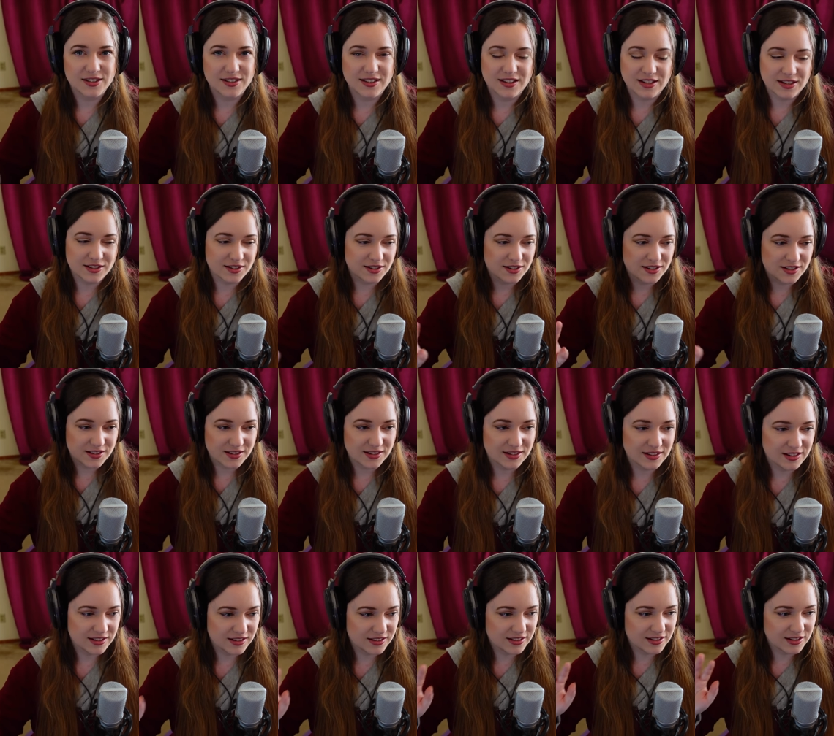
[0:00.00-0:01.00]
There's
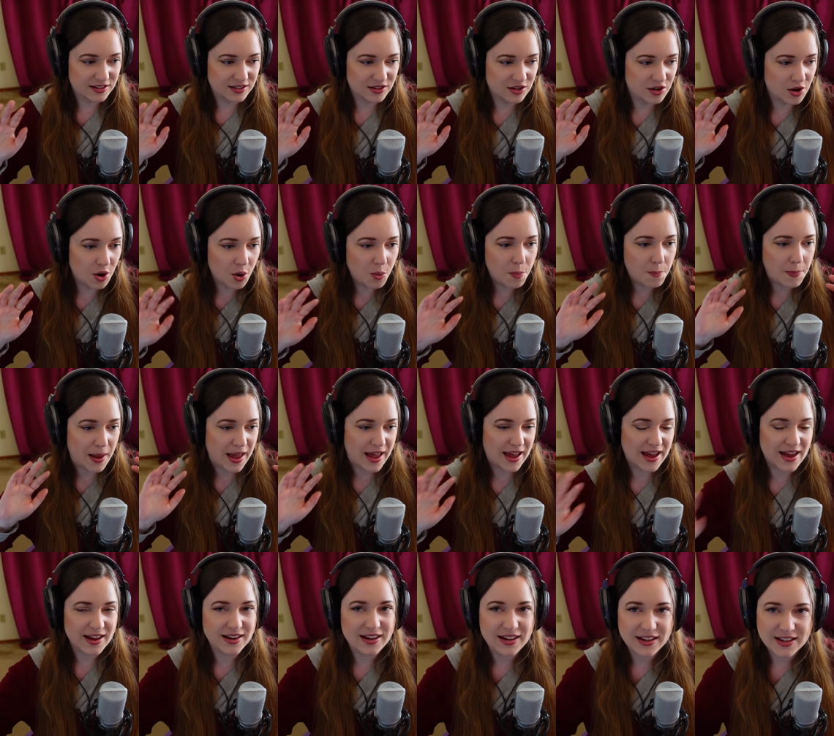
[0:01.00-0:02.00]
no
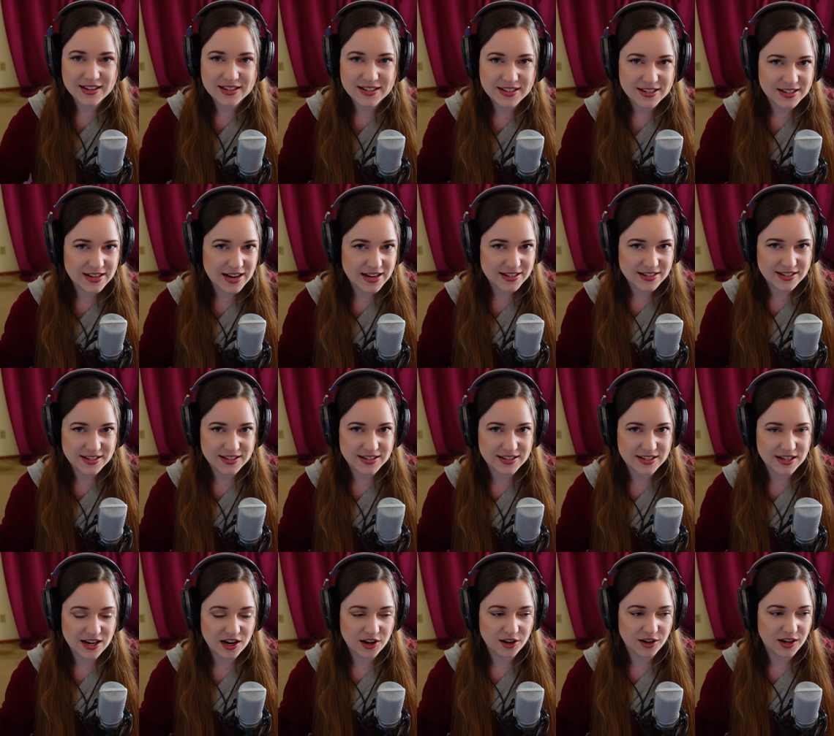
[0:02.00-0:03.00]
panning is
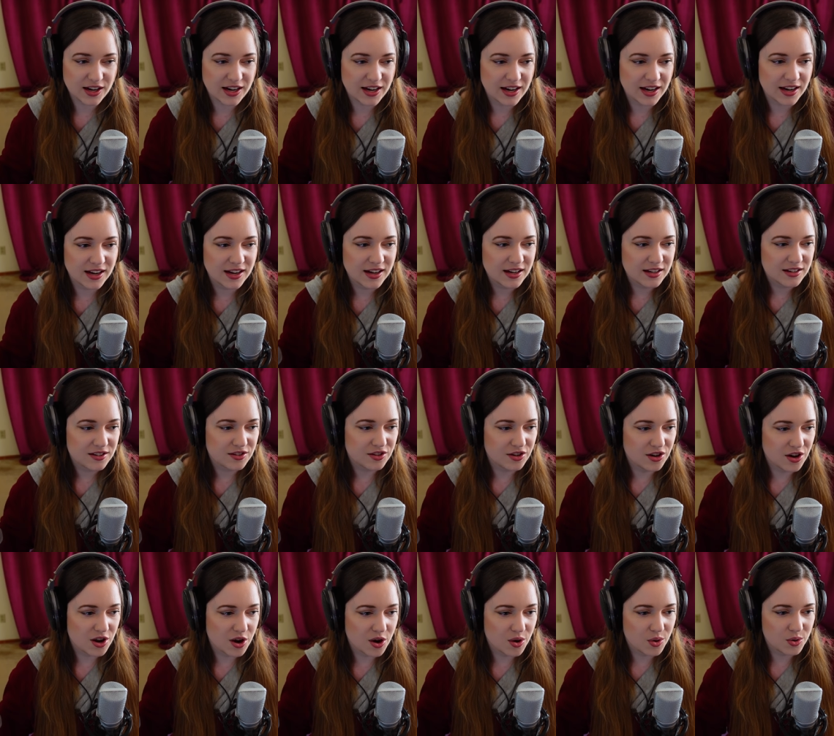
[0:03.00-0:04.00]
necessary,
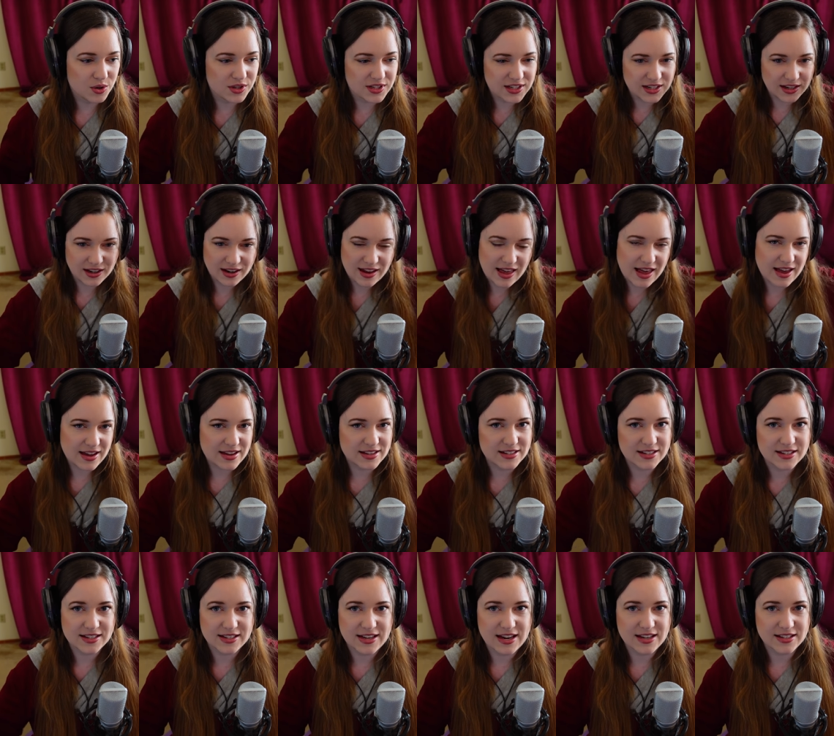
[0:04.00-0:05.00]
no delay
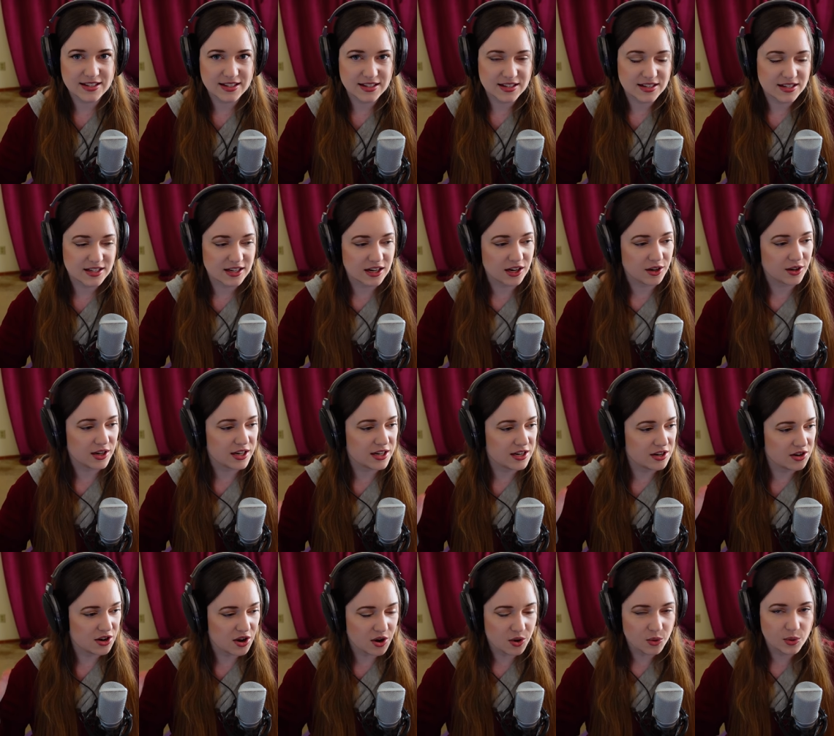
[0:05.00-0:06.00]
is necessary,
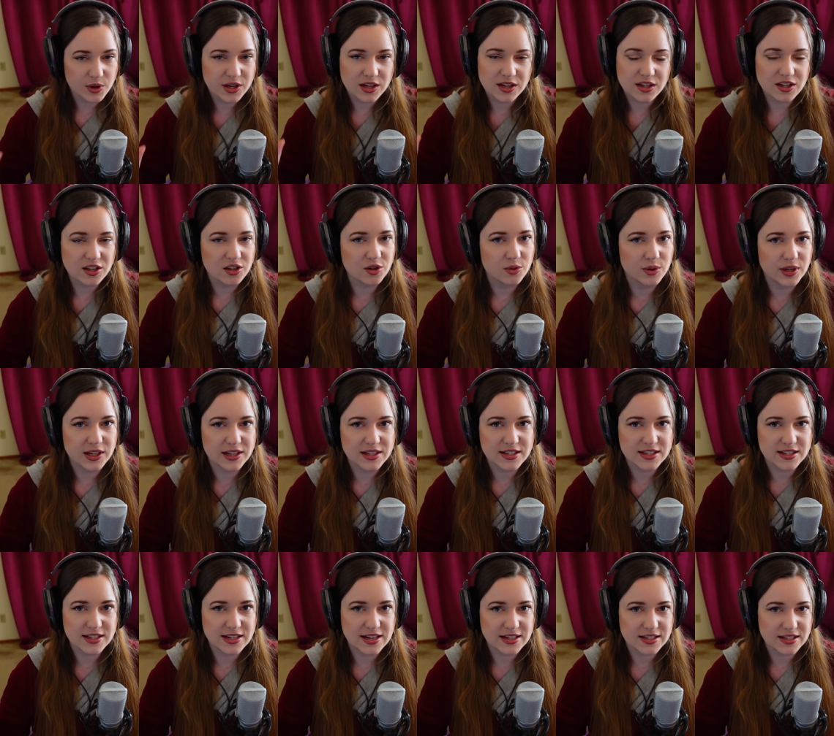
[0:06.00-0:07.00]
no EQing
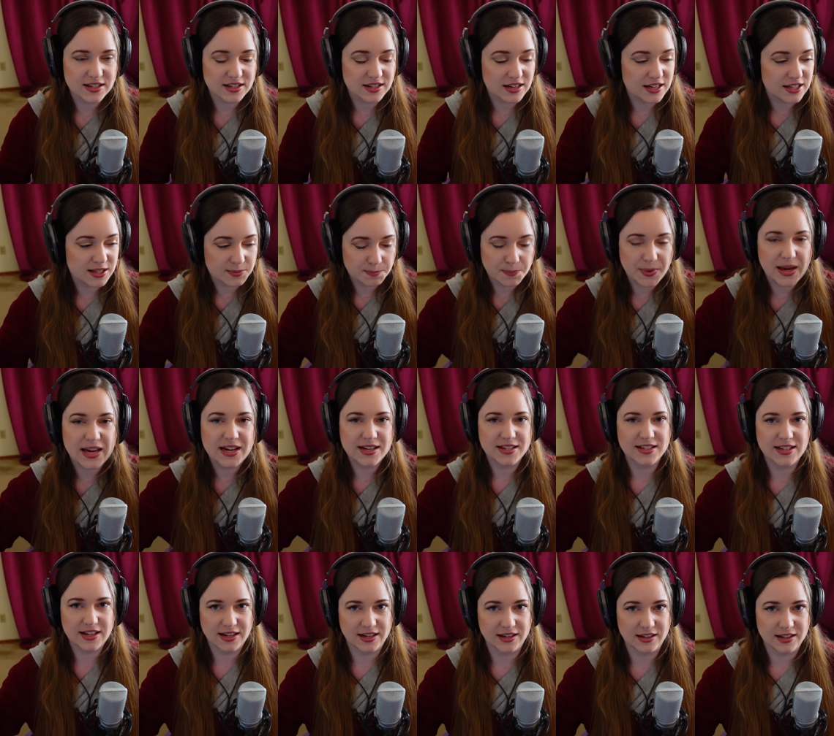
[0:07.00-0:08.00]
is necessary. It's baked
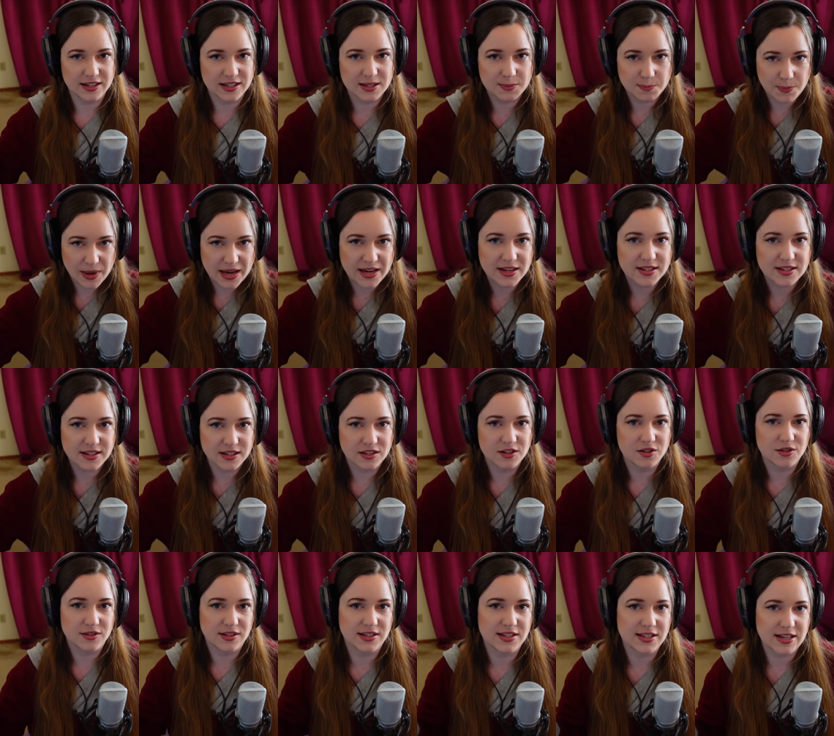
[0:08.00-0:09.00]
in, it's baked
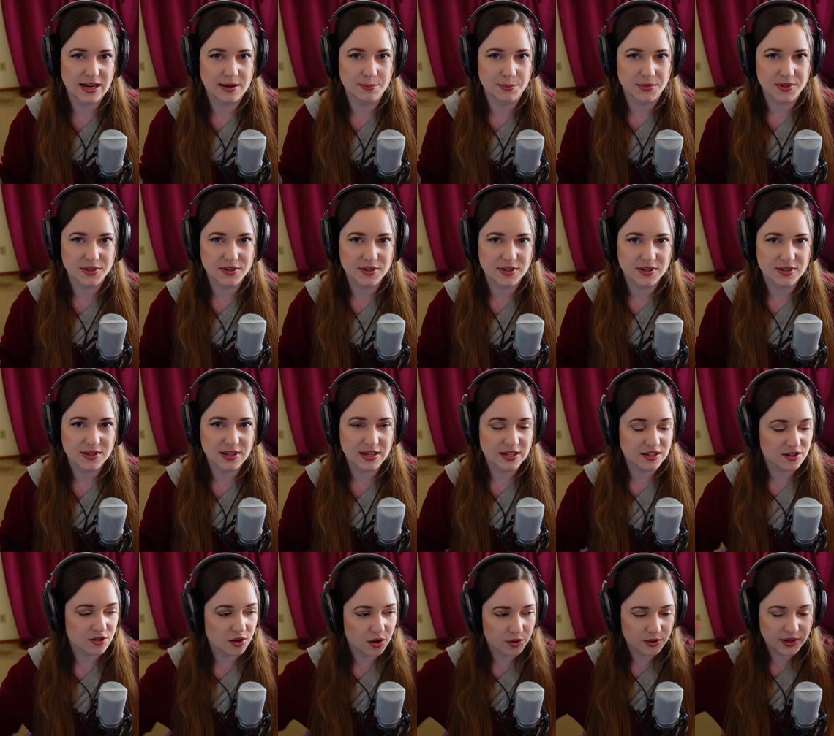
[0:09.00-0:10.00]
into the samples.
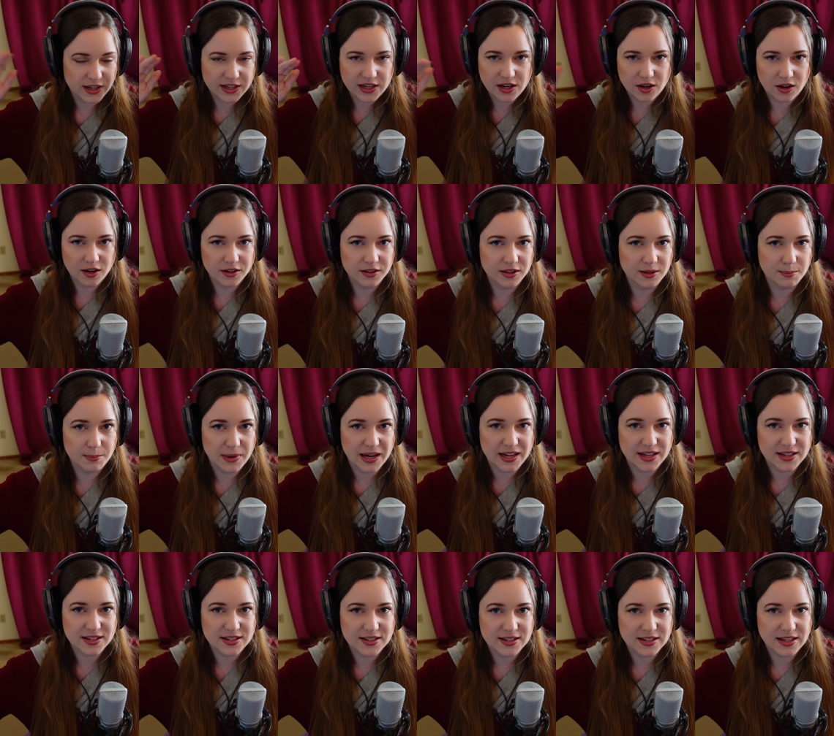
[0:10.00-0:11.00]
It's already on the
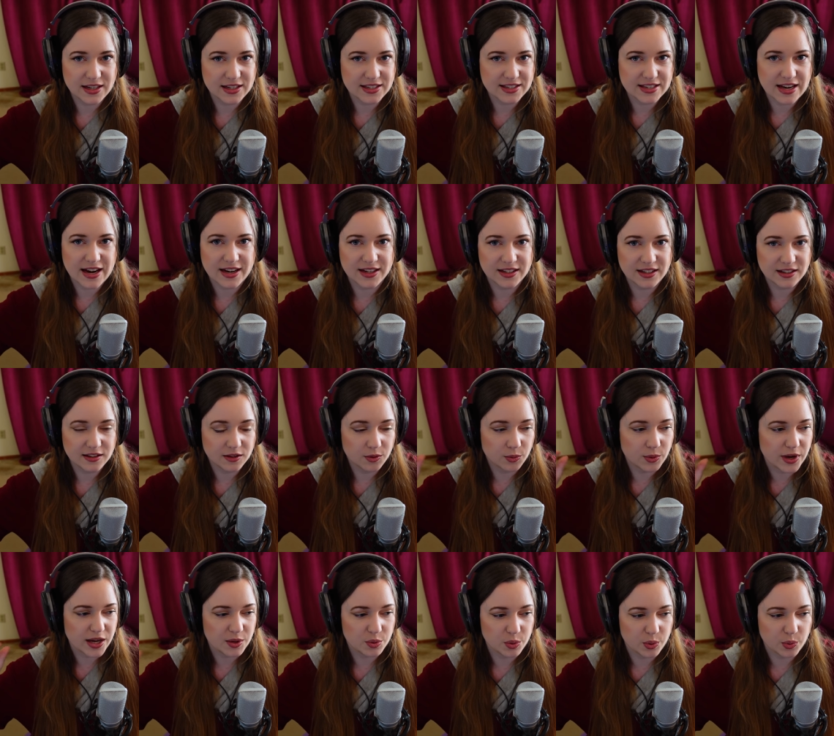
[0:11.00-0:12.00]
mics, exactly the
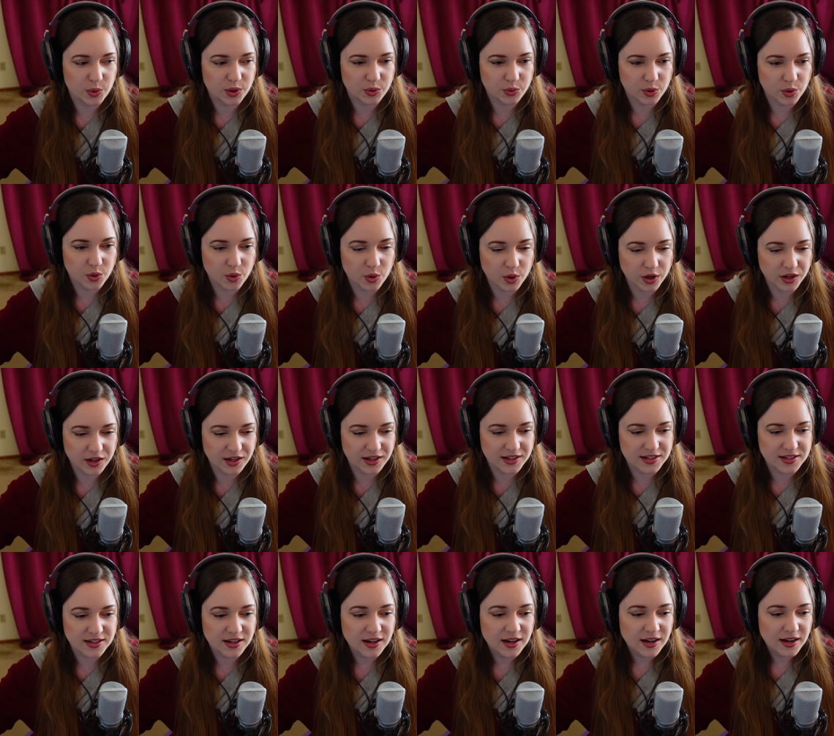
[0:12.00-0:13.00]
way we would record
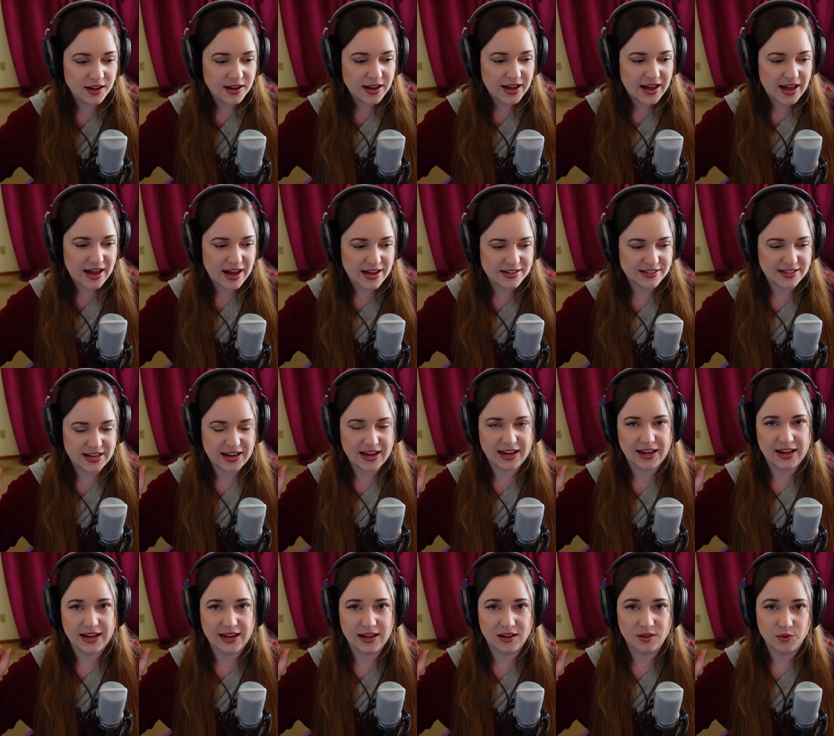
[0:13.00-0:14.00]
it at
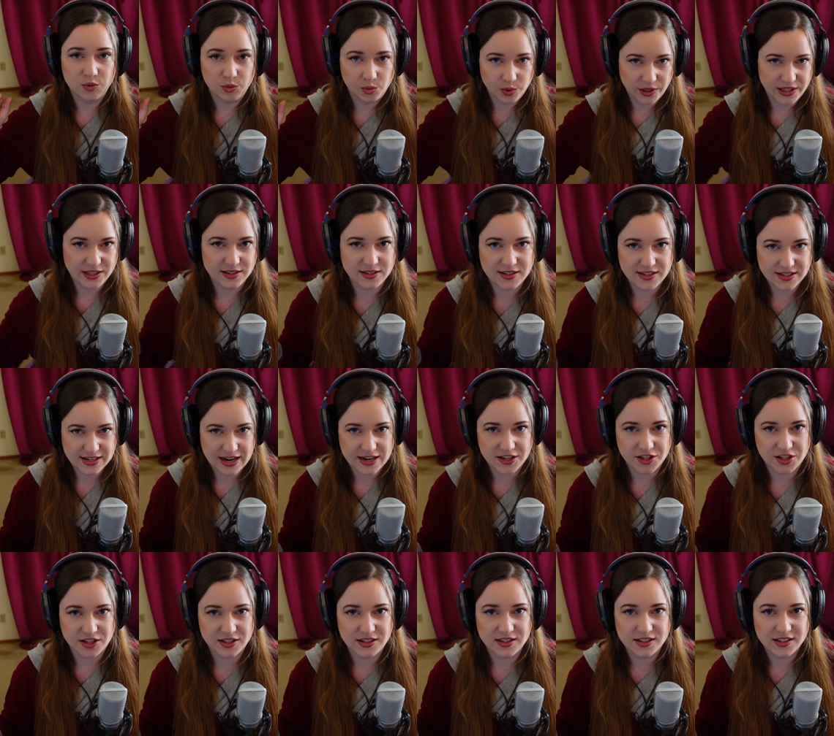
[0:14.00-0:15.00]
a real
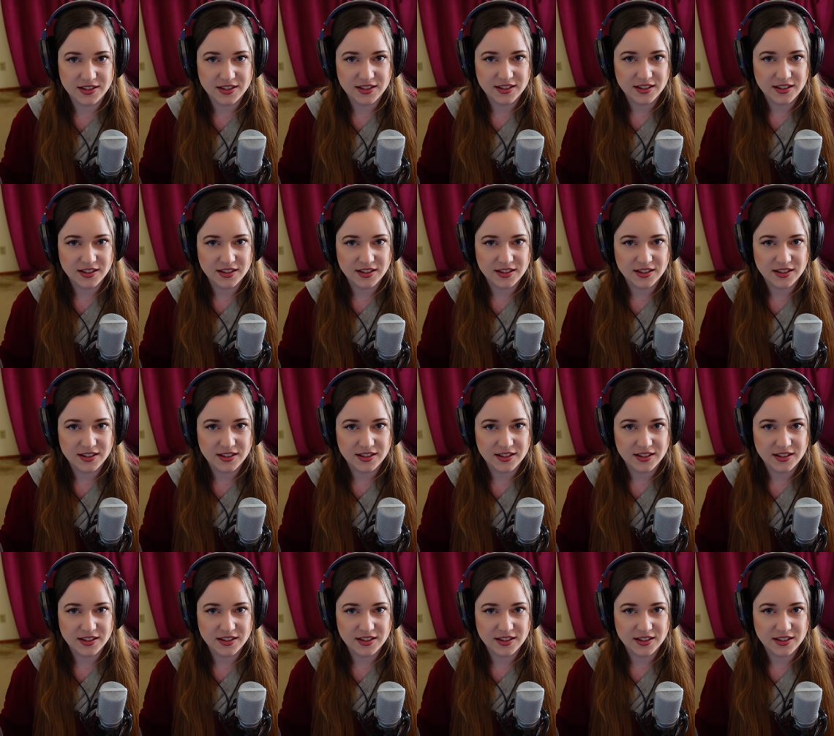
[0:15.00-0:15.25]
session.